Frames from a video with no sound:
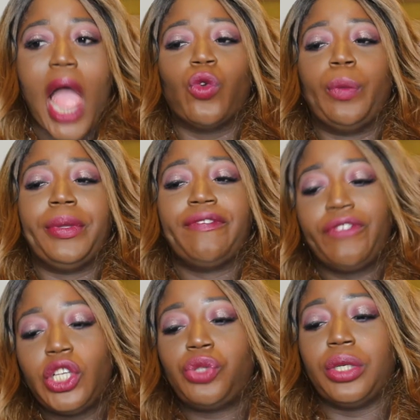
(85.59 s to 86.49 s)
will be
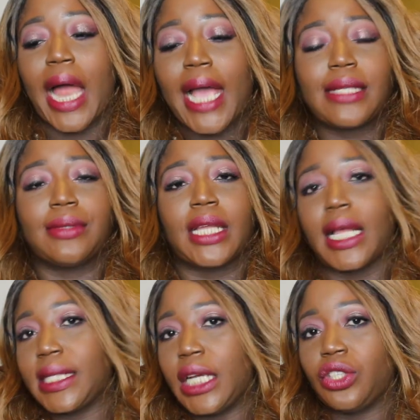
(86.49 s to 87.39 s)
featuring items that
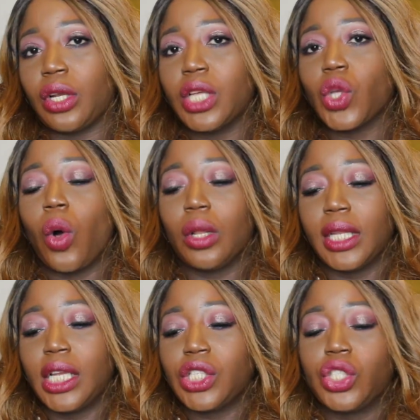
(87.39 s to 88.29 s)
are $10 or
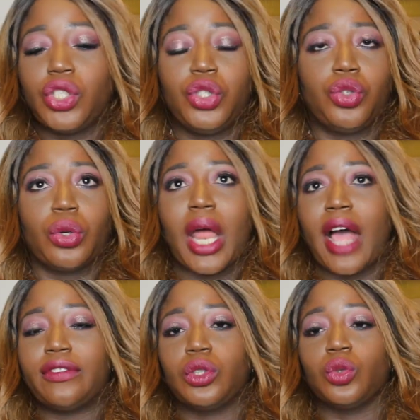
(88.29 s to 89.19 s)
less. You don't
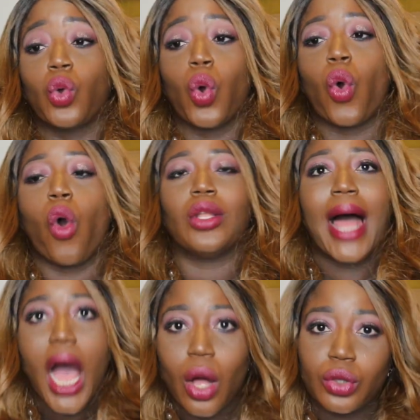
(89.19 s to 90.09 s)
have to go all
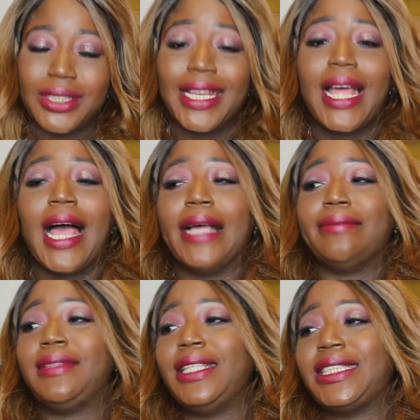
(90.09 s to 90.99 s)
out.
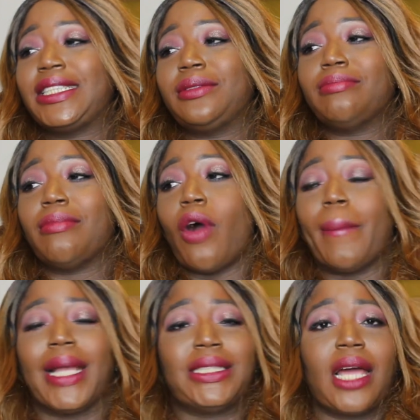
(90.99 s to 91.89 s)
This,
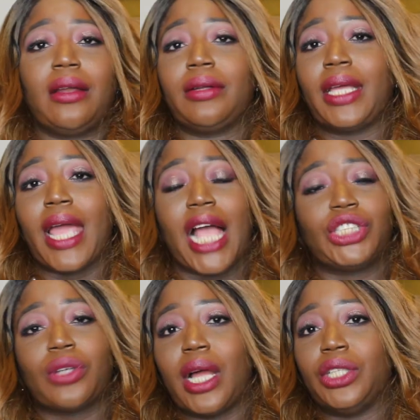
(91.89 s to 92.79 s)
on my channel here, I
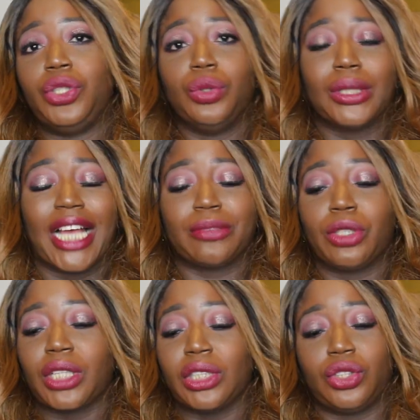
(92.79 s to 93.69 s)
try and use as
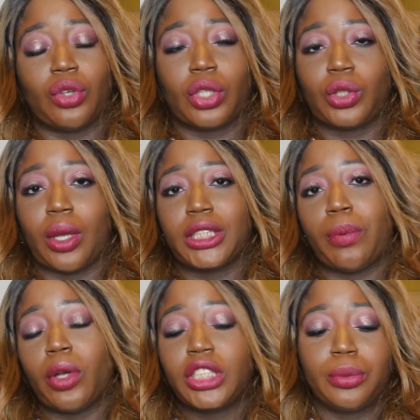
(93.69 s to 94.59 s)
much as drugstore as
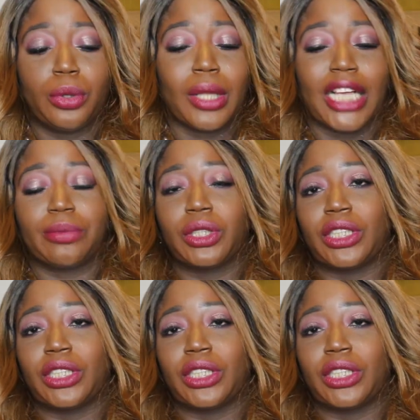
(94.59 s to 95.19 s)
possible, I